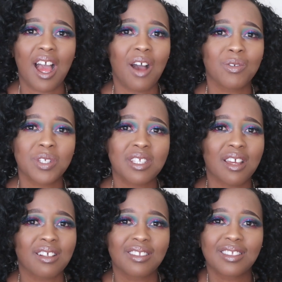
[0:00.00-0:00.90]
I
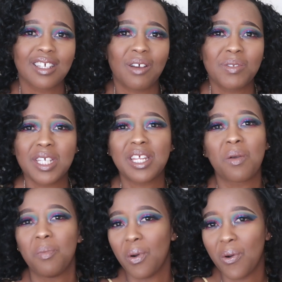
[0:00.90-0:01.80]
was getting
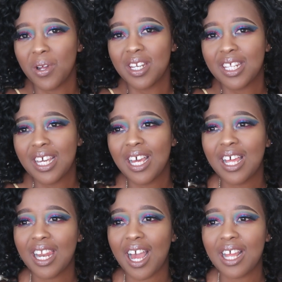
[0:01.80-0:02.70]
bored.
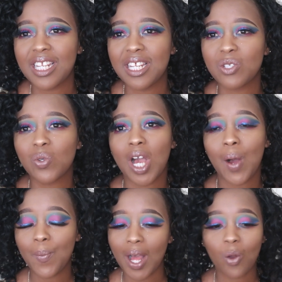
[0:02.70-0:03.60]
Like, I needed to
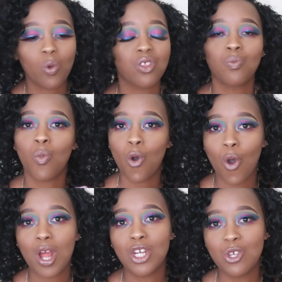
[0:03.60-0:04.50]
come back with
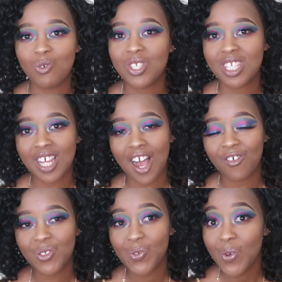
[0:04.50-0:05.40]
more new
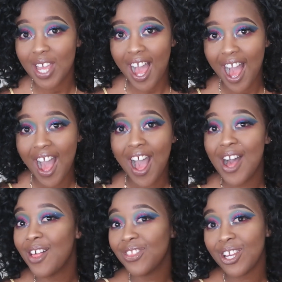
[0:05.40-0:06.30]
stuff. So yeah,
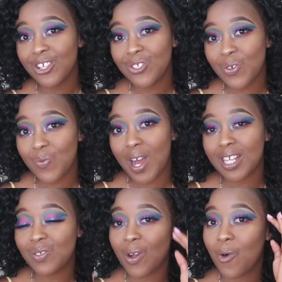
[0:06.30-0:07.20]
thank you so
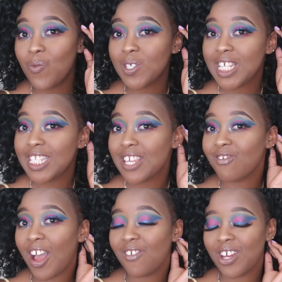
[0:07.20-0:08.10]
much. We're almost hitting
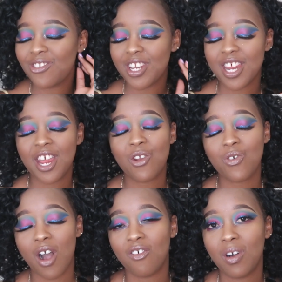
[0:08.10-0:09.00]
500, and I know
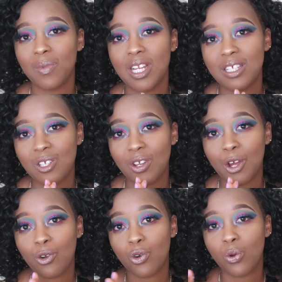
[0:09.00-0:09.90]
our family is
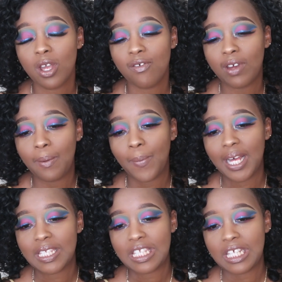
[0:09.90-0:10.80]
gonna grow even
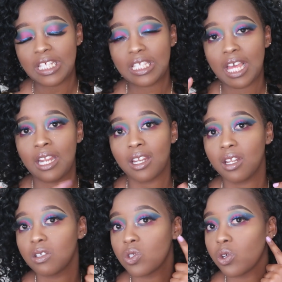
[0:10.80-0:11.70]
past this. And
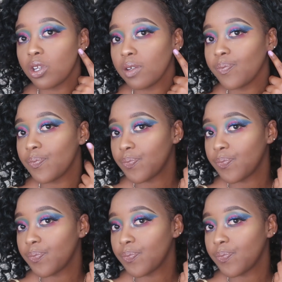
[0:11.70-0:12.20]
sorry,